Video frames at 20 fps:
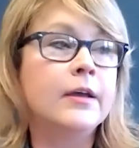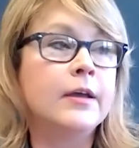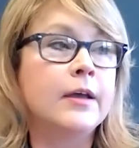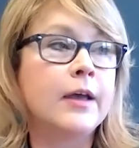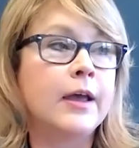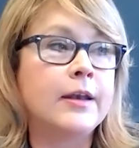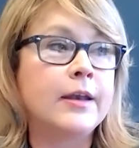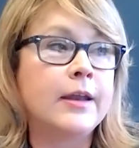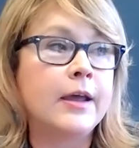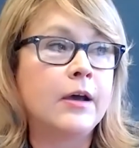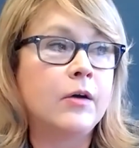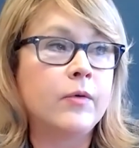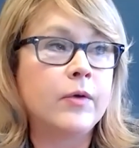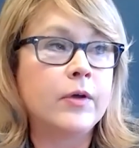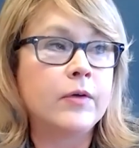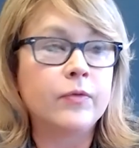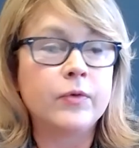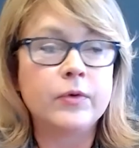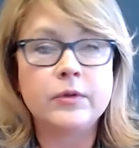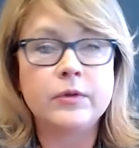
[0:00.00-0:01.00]
And now
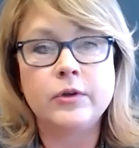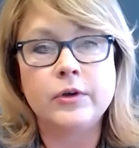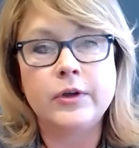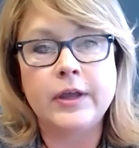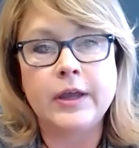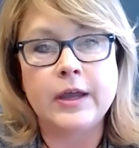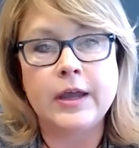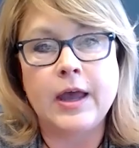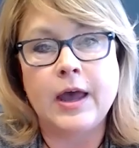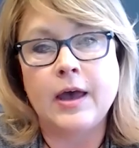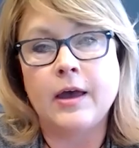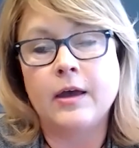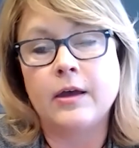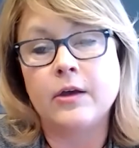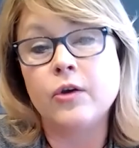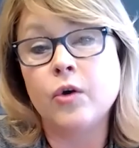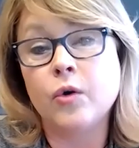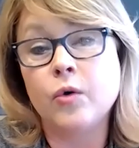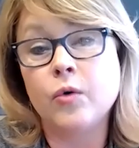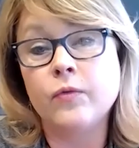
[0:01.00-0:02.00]
if we're looking
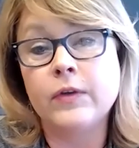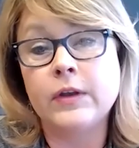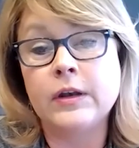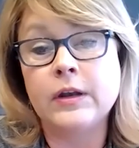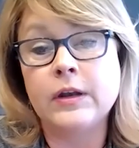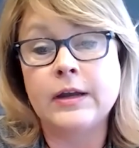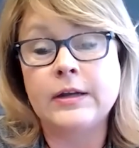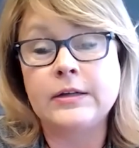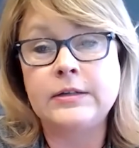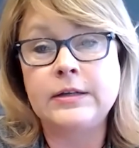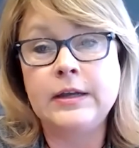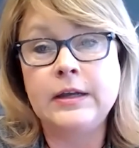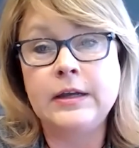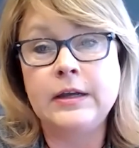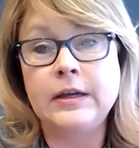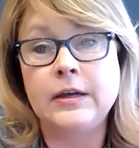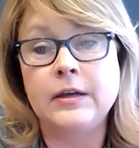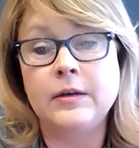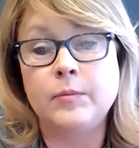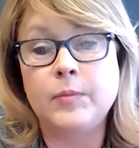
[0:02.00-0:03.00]
at
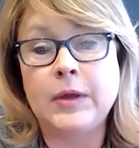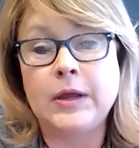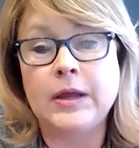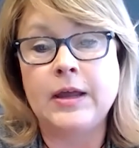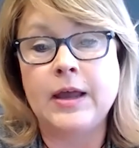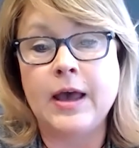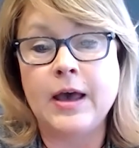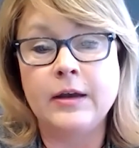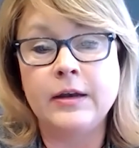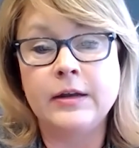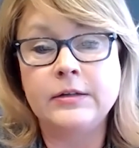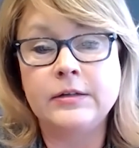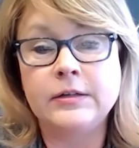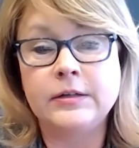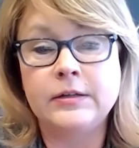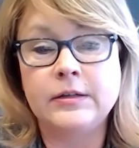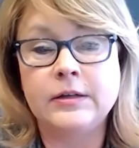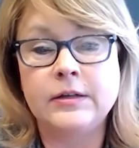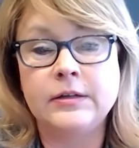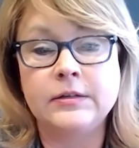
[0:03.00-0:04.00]
COVID-19 being added
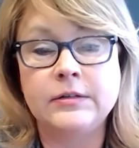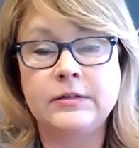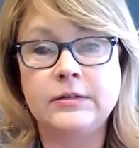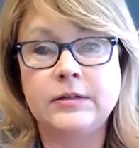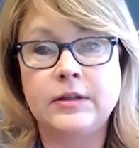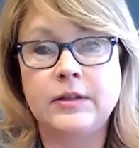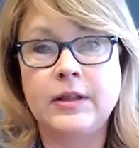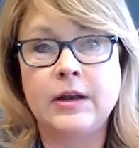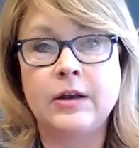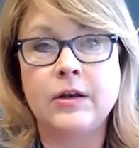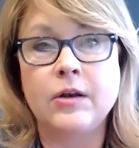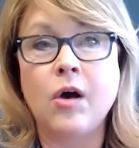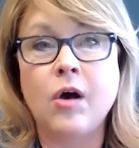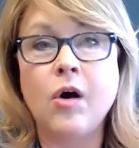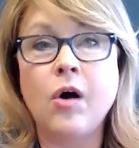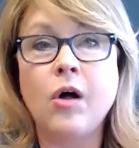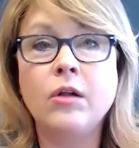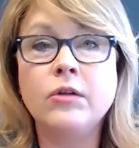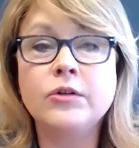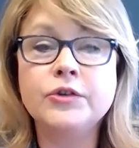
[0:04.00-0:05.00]
to this, then
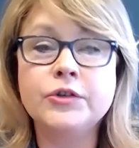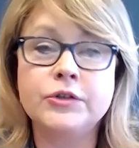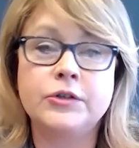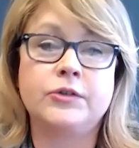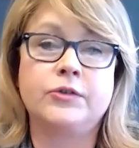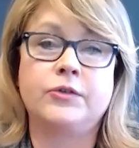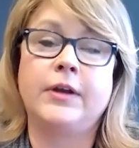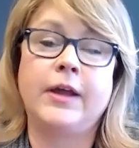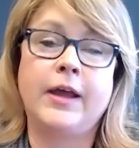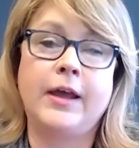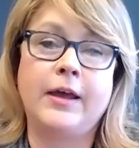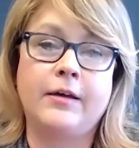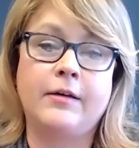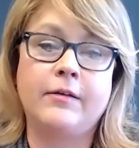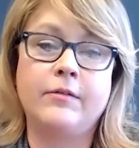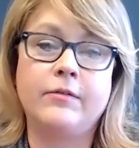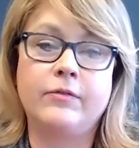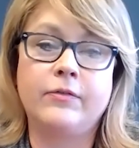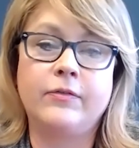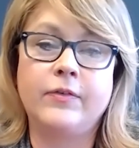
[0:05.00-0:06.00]
all children
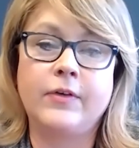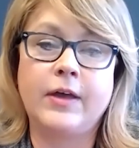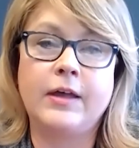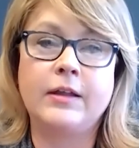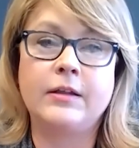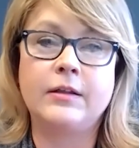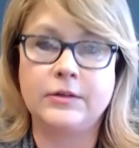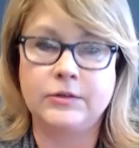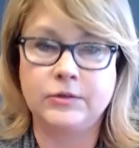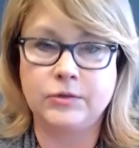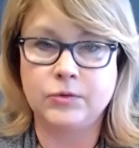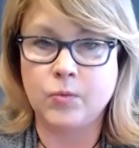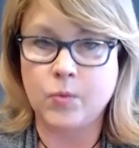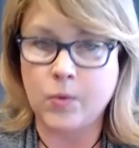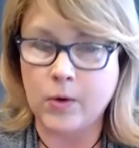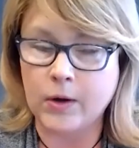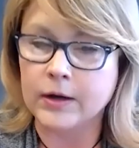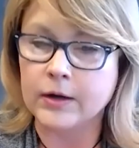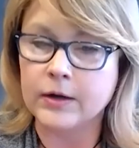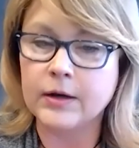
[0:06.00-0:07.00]
have at least
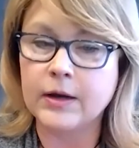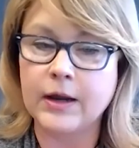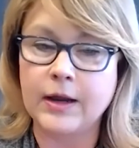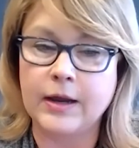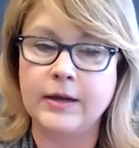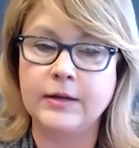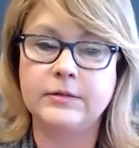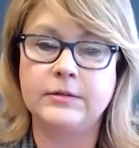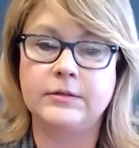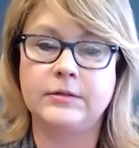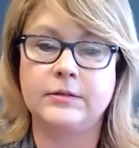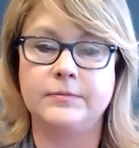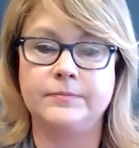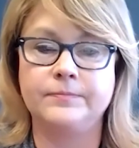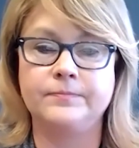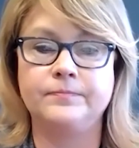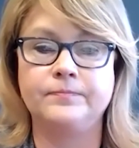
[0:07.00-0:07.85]
one ACE.